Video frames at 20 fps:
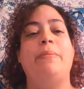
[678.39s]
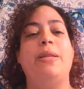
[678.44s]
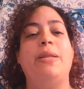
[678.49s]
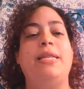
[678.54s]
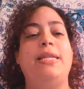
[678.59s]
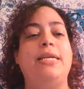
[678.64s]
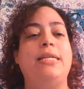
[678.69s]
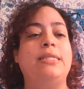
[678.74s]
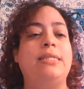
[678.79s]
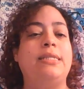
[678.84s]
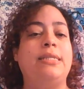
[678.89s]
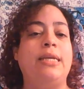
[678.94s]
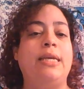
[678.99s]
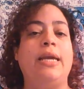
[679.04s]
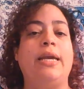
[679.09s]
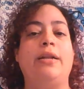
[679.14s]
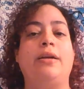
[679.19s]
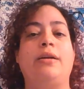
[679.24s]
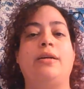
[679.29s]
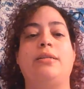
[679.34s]

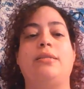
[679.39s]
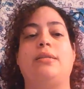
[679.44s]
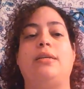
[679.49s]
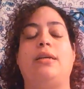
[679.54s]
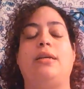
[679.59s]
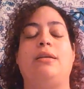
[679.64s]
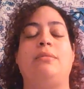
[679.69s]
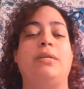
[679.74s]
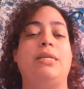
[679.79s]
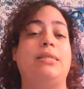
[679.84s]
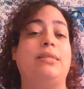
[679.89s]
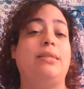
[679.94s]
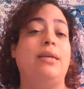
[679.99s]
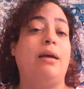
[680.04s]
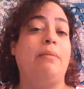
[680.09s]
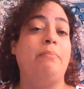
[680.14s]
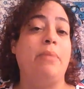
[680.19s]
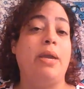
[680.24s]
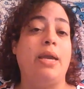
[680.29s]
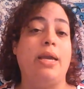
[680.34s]
Lindsay and her team is
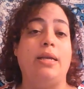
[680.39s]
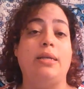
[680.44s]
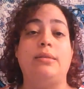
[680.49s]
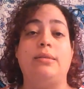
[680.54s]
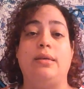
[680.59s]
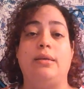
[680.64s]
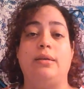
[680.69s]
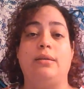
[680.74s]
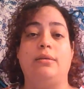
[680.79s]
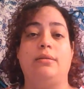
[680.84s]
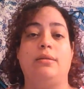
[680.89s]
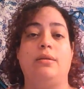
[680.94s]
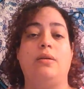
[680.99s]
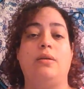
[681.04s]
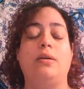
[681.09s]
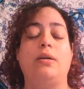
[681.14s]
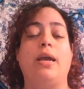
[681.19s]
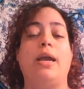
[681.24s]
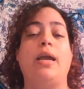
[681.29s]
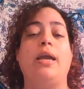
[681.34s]
amazing.
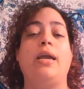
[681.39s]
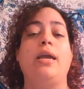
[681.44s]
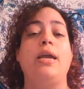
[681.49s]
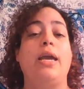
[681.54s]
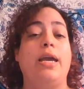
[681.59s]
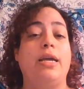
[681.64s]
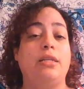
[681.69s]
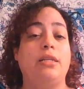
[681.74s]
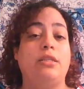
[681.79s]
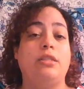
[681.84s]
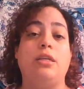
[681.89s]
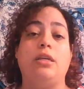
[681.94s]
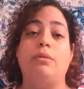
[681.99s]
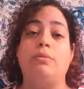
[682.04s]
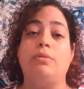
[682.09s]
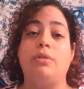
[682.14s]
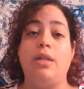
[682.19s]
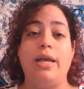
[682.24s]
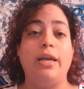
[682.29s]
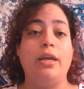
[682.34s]
Okay. And she
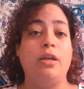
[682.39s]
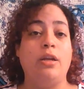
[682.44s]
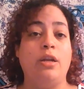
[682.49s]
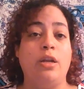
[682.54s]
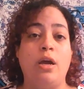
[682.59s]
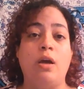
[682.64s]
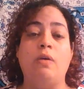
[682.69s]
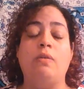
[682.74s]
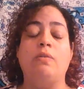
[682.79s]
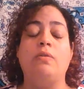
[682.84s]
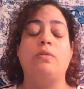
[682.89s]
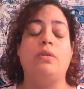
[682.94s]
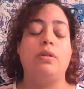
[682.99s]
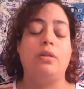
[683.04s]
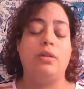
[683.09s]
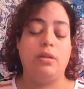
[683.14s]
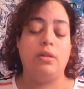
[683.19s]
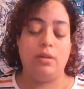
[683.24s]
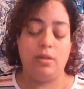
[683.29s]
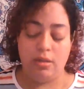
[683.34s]
will let you know.
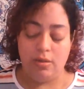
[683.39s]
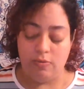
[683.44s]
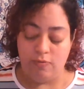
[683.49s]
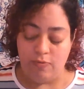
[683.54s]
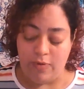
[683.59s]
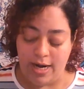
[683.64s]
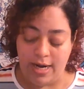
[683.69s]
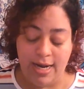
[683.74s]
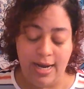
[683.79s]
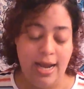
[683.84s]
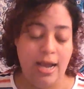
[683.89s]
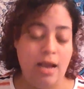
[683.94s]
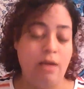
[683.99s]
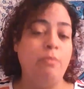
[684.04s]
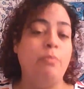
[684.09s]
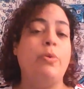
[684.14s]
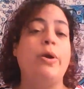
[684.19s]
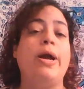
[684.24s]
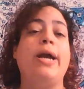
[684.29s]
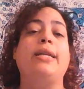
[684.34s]
Right now
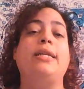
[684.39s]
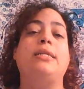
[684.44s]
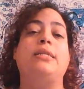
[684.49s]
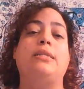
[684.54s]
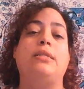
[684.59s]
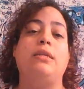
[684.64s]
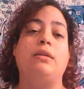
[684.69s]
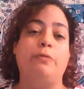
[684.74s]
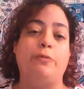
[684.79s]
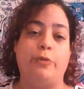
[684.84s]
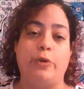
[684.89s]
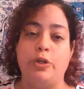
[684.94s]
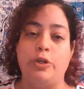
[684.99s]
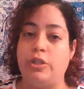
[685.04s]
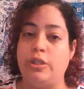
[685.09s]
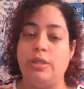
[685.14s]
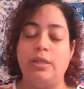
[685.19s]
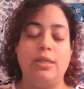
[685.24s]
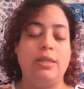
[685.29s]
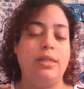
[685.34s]
in pregnancy,
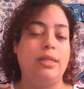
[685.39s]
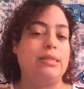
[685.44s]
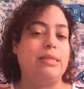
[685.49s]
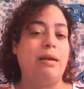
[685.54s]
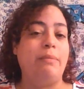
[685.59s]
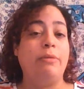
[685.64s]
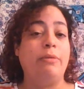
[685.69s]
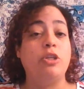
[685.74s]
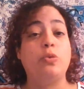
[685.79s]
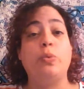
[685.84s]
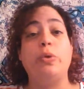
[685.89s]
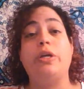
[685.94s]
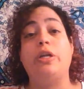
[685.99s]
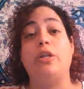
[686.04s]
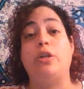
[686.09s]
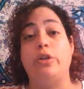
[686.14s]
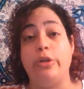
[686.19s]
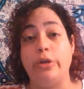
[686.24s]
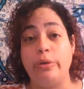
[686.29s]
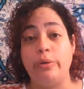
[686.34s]
unfortunately, there's not much we
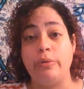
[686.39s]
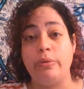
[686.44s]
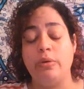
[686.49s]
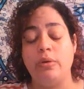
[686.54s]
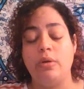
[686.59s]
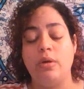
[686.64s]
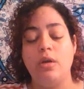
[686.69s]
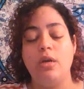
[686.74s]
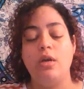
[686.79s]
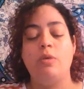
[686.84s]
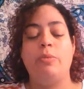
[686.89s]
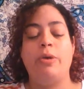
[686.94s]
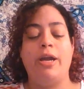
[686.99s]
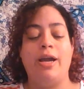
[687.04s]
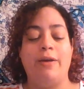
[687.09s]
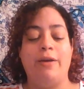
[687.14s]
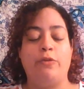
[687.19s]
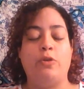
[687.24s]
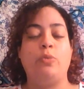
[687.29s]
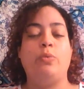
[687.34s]
can do. We
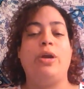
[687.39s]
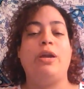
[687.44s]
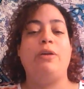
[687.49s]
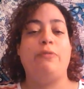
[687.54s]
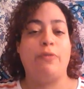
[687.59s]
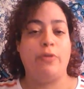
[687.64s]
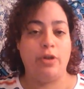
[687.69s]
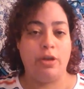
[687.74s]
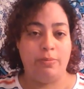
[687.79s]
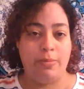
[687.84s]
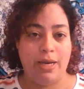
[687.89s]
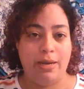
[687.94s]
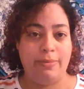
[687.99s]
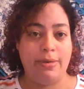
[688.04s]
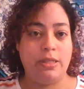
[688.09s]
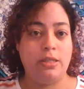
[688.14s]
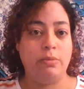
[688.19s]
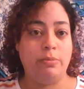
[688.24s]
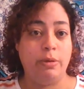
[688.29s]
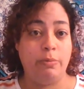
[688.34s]
have to wait for your
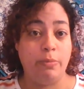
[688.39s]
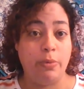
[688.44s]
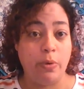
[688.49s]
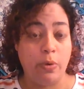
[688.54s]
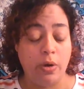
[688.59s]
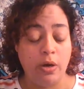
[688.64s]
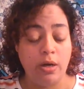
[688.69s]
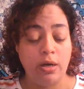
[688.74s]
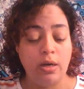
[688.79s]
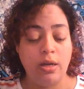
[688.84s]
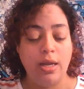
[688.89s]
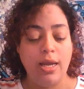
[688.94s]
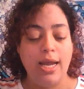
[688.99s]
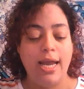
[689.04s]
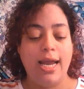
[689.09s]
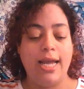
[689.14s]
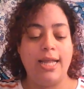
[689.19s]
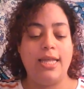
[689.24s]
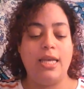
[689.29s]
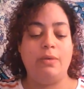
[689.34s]
baby to be born,
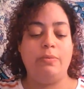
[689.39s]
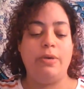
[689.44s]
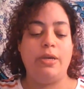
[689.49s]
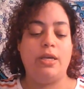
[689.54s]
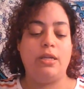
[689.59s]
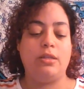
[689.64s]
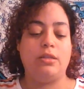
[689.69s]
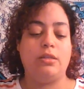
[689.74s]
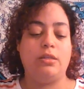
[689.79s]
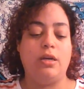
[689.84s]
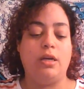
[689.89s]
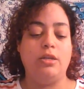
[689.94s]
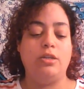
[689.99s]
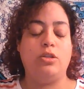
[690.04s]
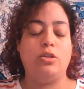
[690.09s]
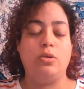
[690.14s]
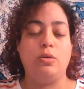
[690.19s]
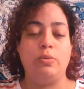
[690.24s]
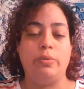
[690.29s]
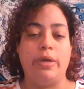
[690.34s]
and then we can start
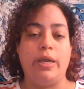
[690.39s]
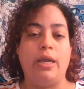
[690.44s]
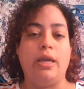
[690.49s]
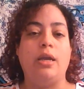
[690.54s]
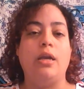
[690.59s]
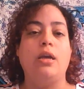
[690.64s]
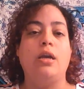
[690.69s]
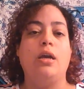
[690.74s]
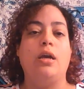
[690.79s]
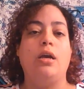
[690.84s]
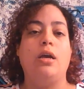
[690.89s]
doing